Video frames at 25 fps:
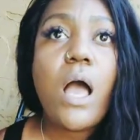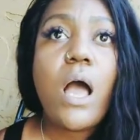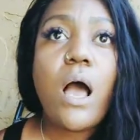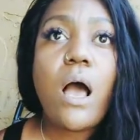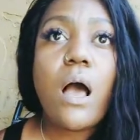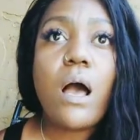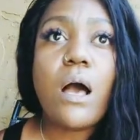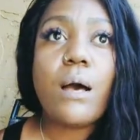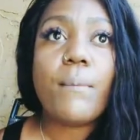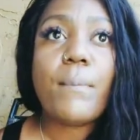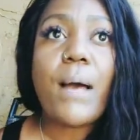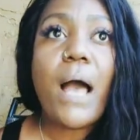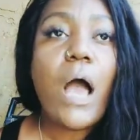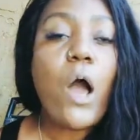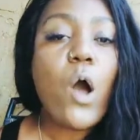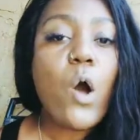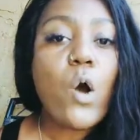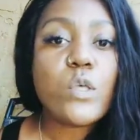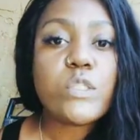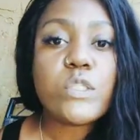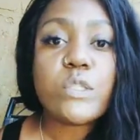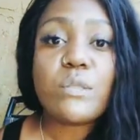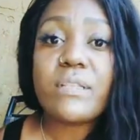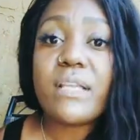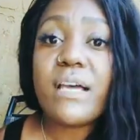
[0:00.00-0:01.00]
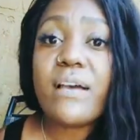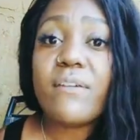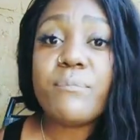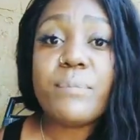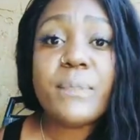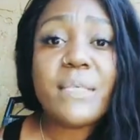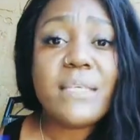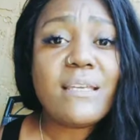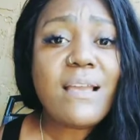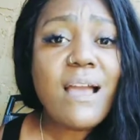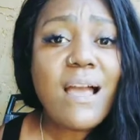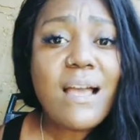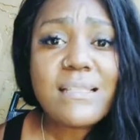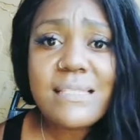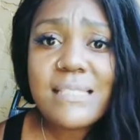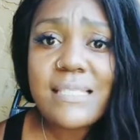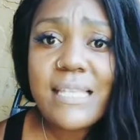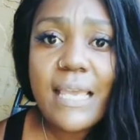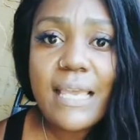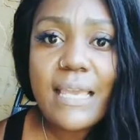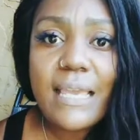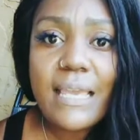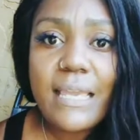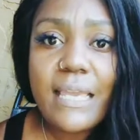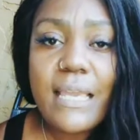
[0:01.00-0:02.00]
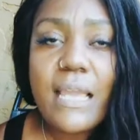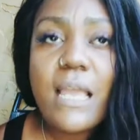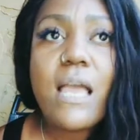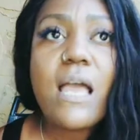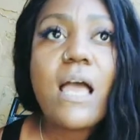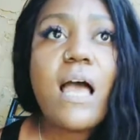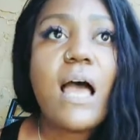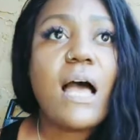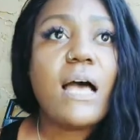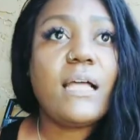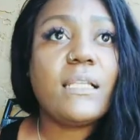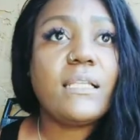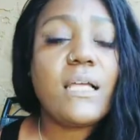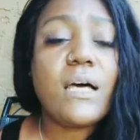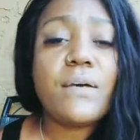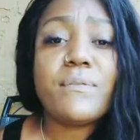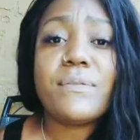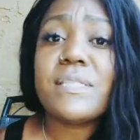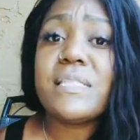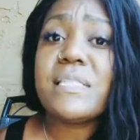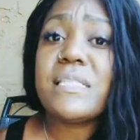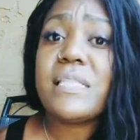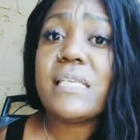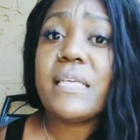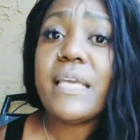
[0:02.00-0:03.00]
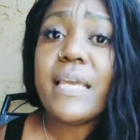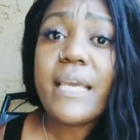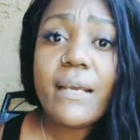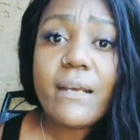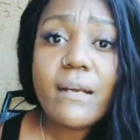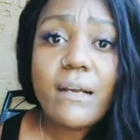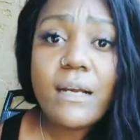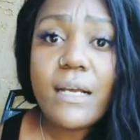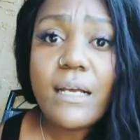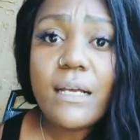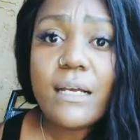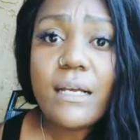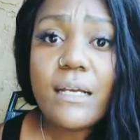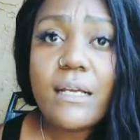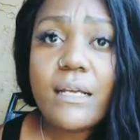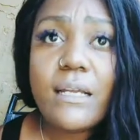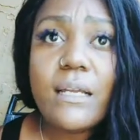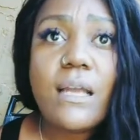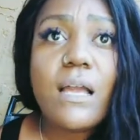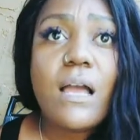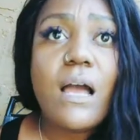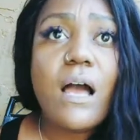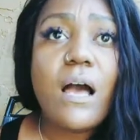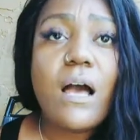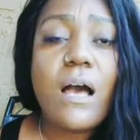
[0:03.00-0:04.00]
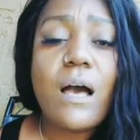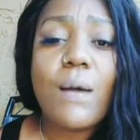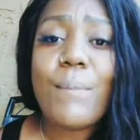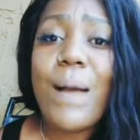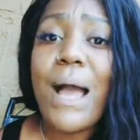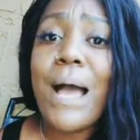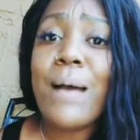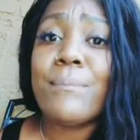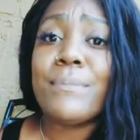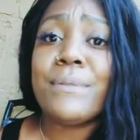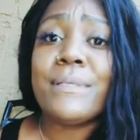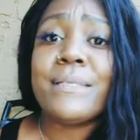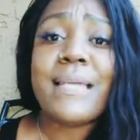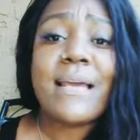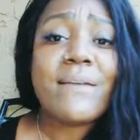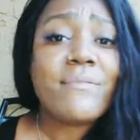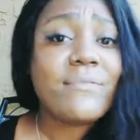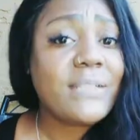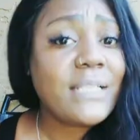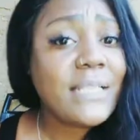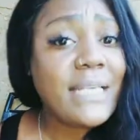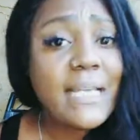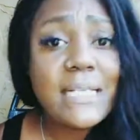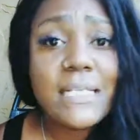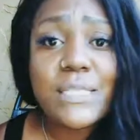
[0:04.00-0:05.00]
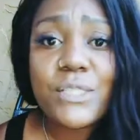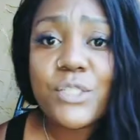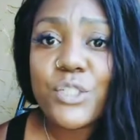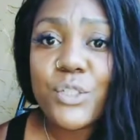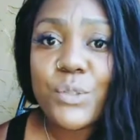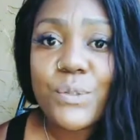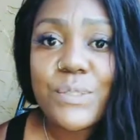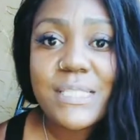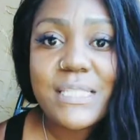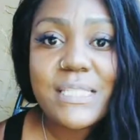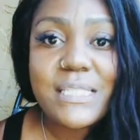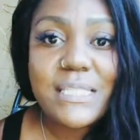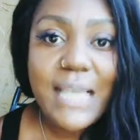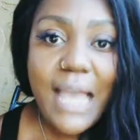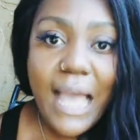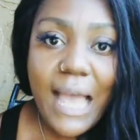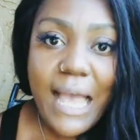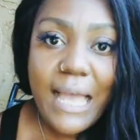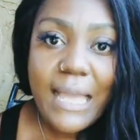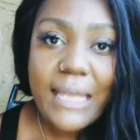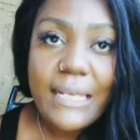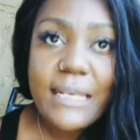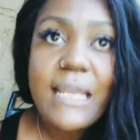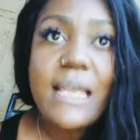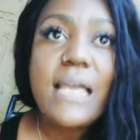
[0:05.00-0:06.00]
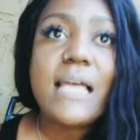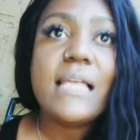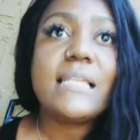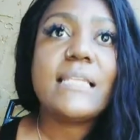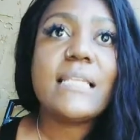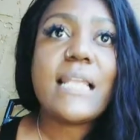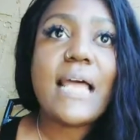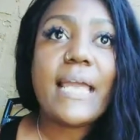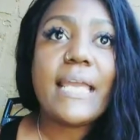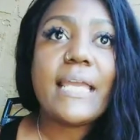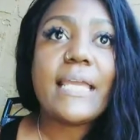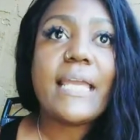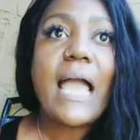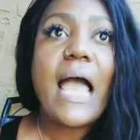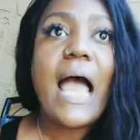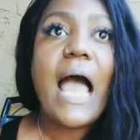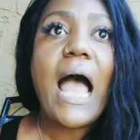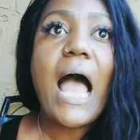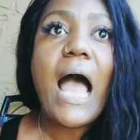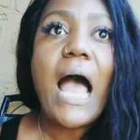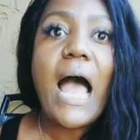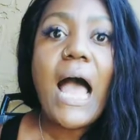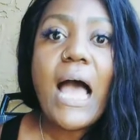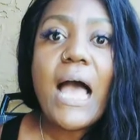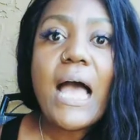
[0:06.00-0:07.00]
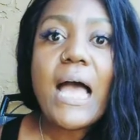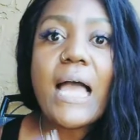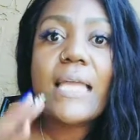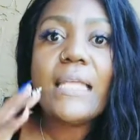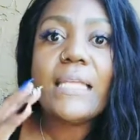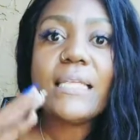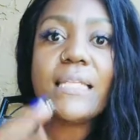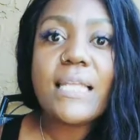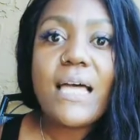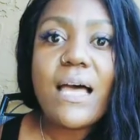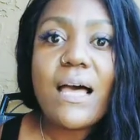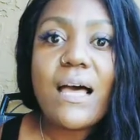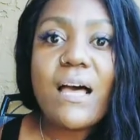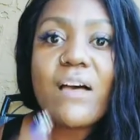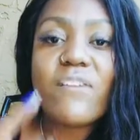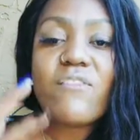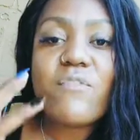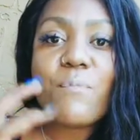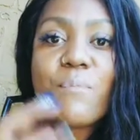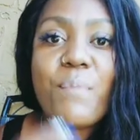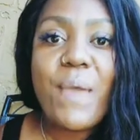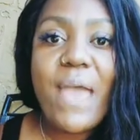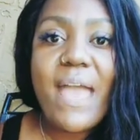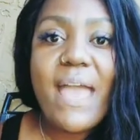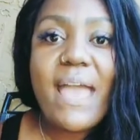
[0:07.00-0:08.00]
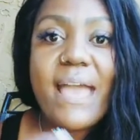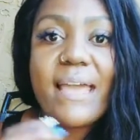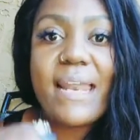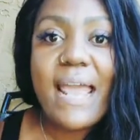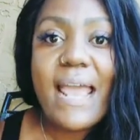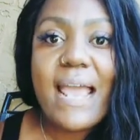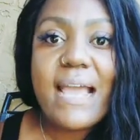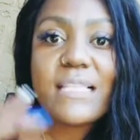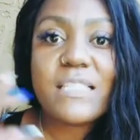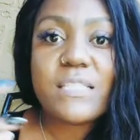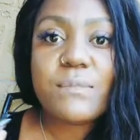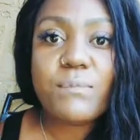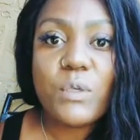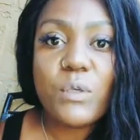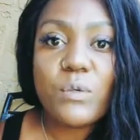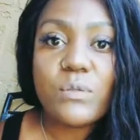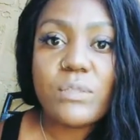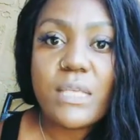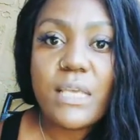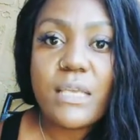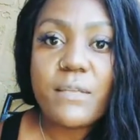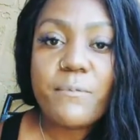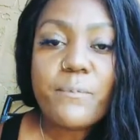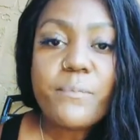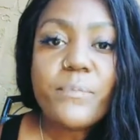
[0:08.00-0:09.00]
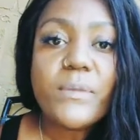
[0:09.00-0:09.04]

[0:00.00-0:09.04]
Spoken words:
I also love Beyonce. I love Sierra. I'm definitely into Jill Scott. Like, I love badass music.